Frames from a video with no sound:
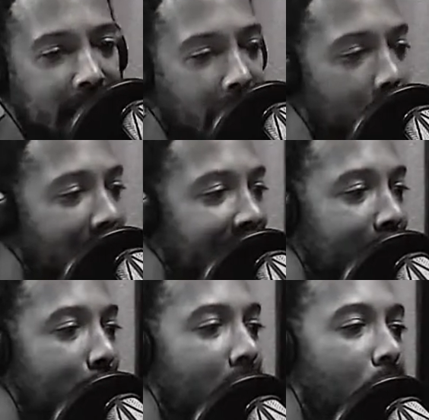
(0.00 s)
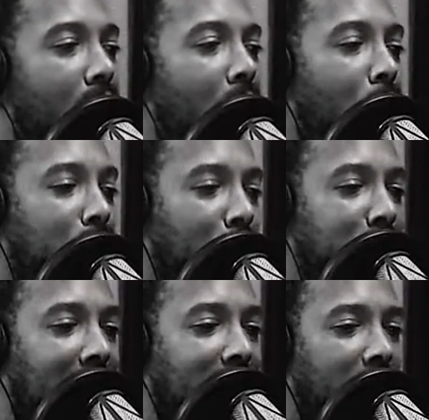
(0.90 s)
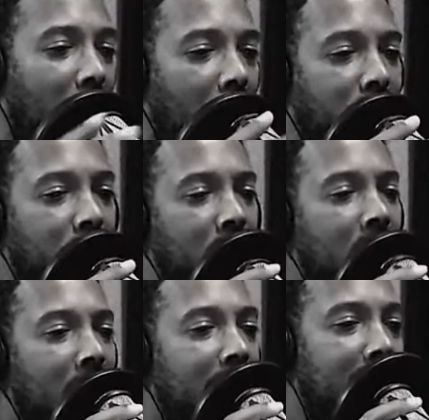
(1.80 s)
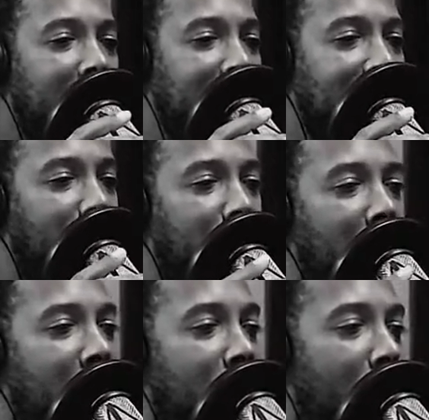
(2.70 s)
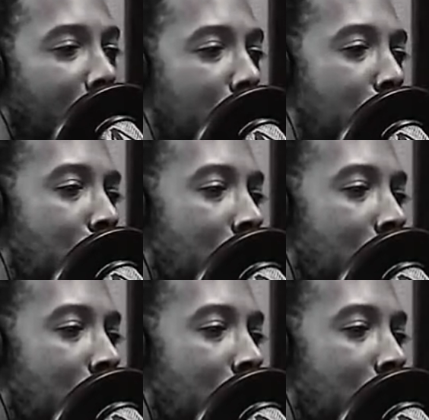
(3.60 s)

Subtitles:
Everybody got to be on code, so shout out to all you niggas out there and all you